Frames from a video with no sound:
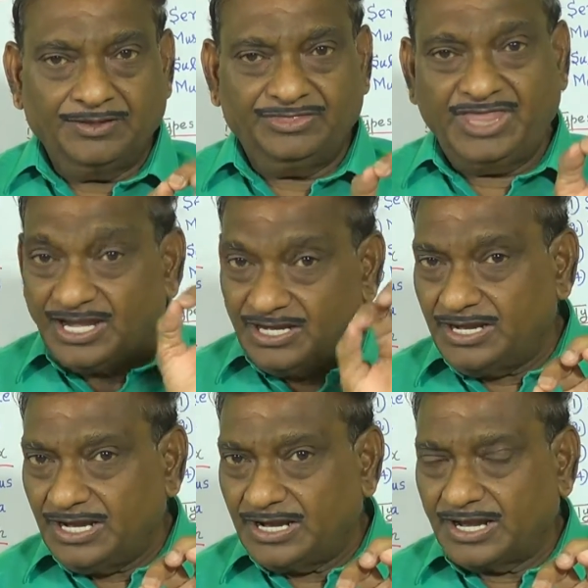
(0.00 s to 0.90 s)

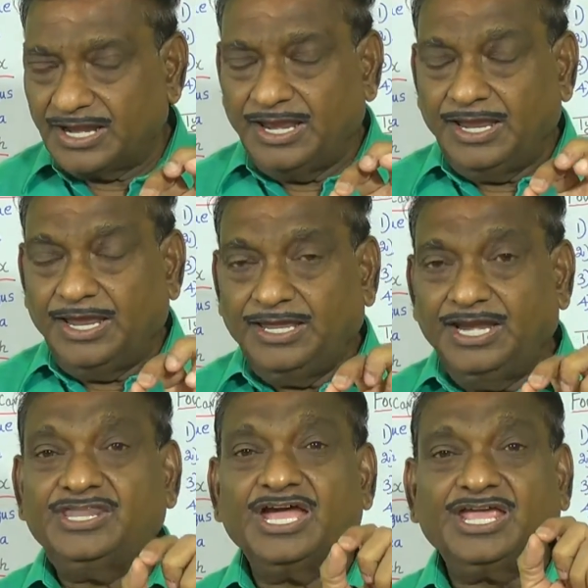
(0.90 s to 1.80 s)
Then
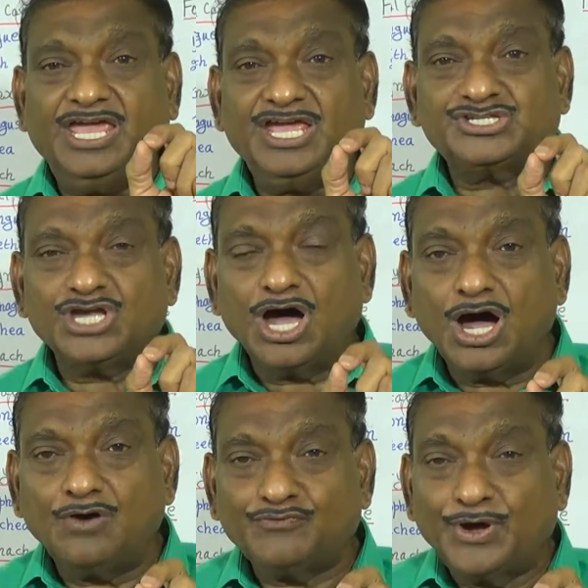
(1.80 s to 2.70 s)
in the case
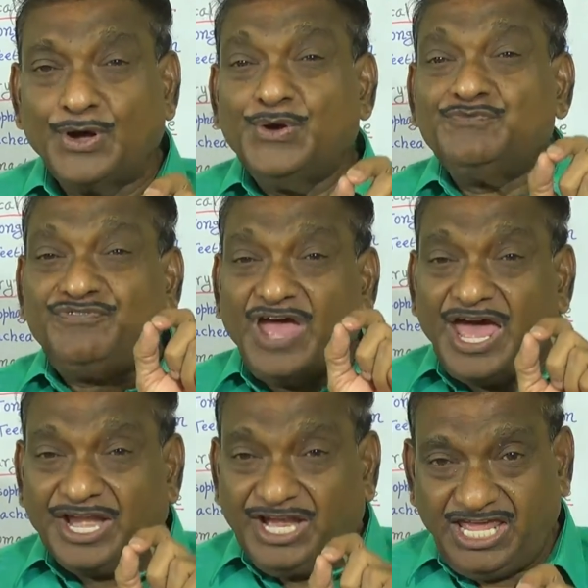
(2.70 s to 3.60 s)
of
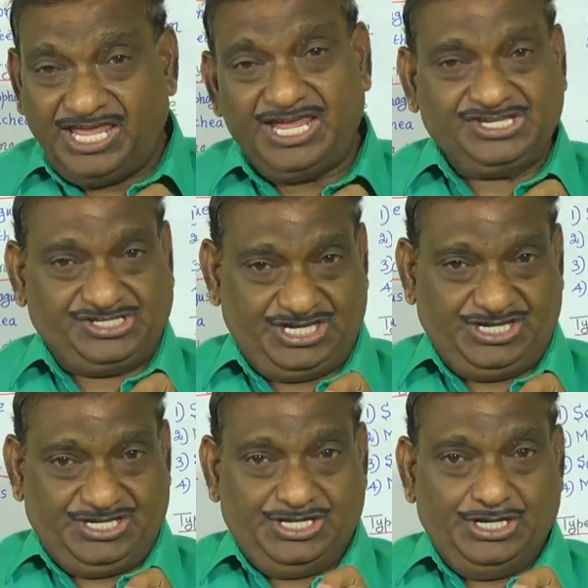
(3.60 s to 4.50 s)
pharynx,
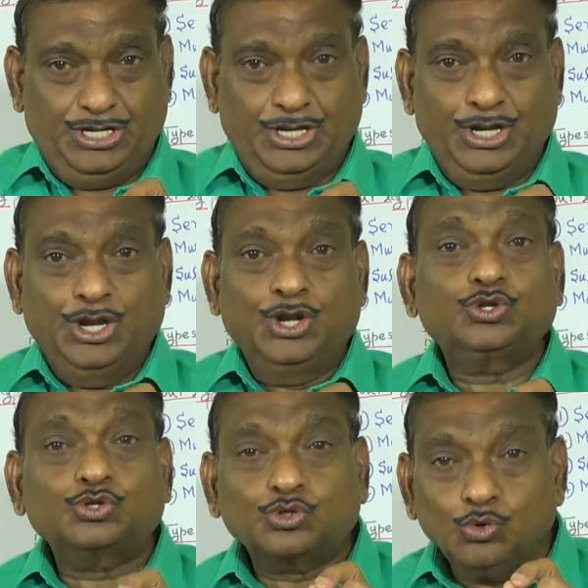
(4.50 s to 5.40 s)

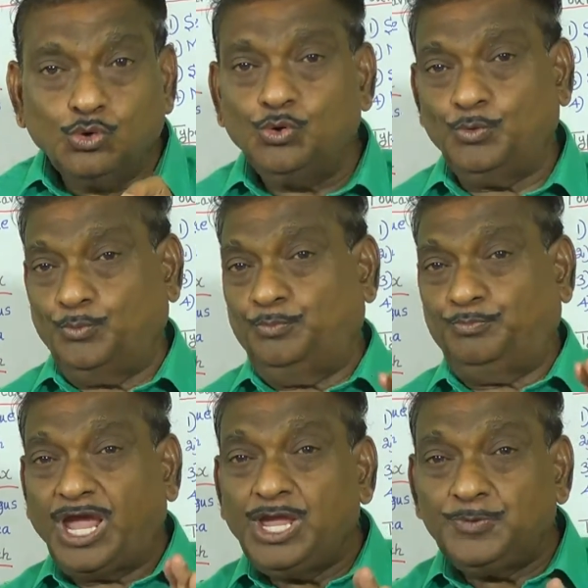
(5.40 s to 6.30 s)
2
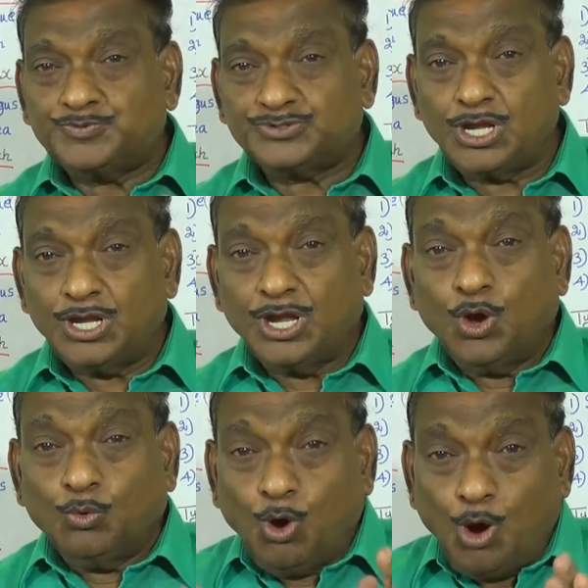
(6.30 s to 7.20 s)
pipes
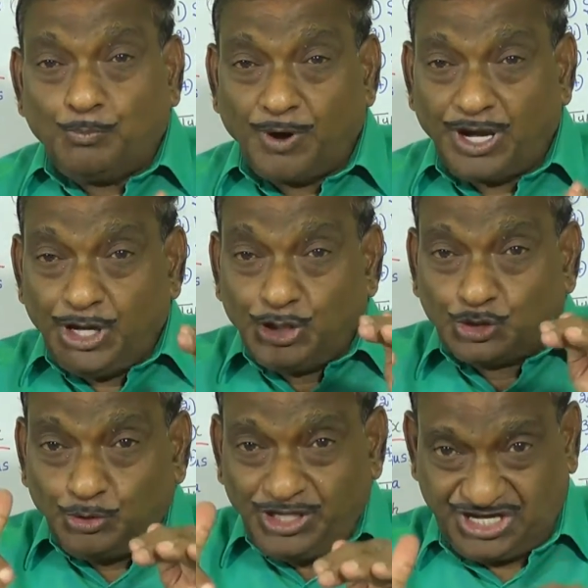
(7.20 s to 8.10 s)
open
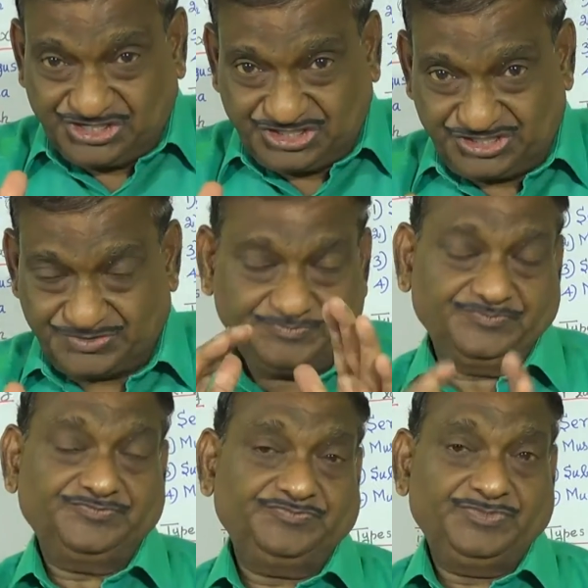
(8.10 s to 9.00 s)
into it.
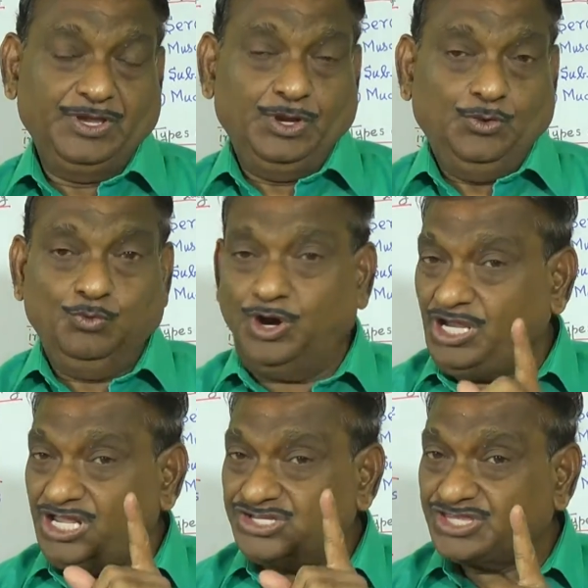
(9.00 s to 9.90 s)

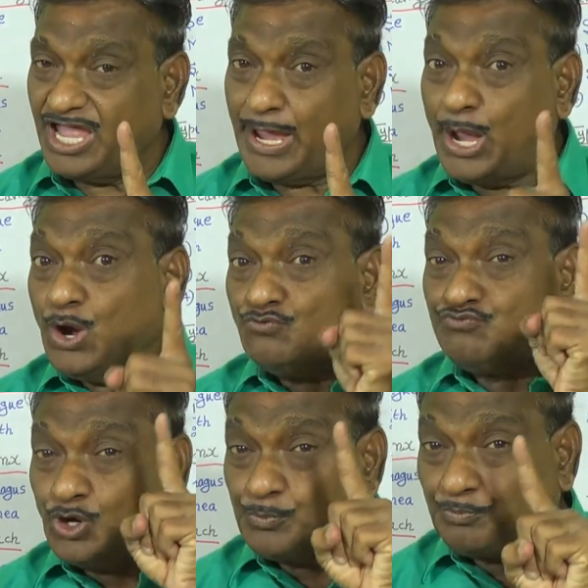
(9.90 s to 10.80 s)
One is the
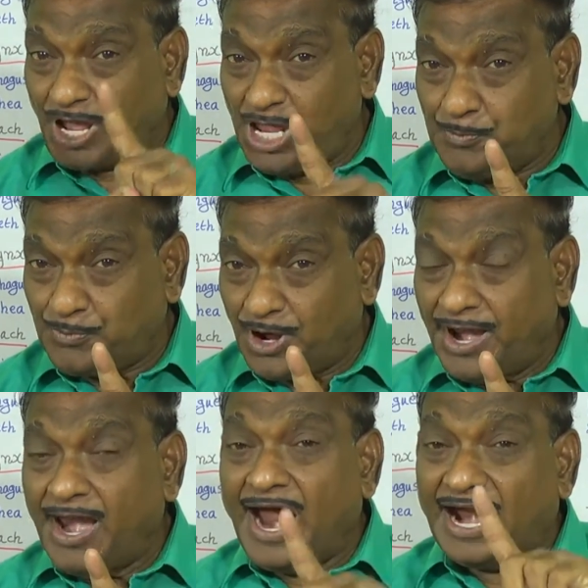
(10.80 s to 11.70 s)
food pipe,
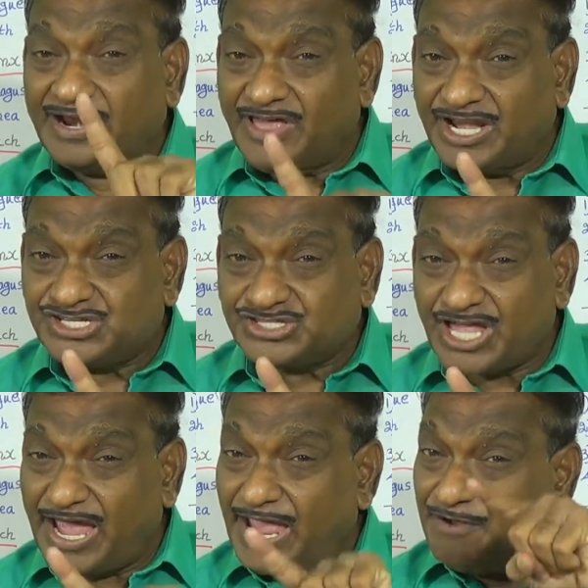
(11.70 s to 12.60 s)
another is
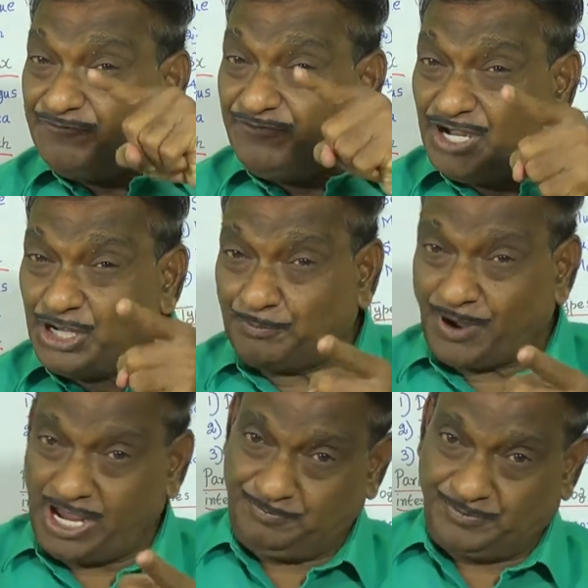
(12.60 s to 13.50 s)
the
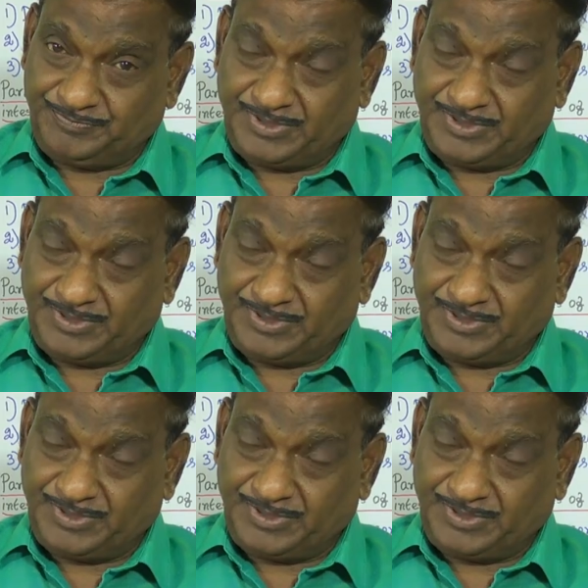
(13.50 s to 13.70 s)
windpipe.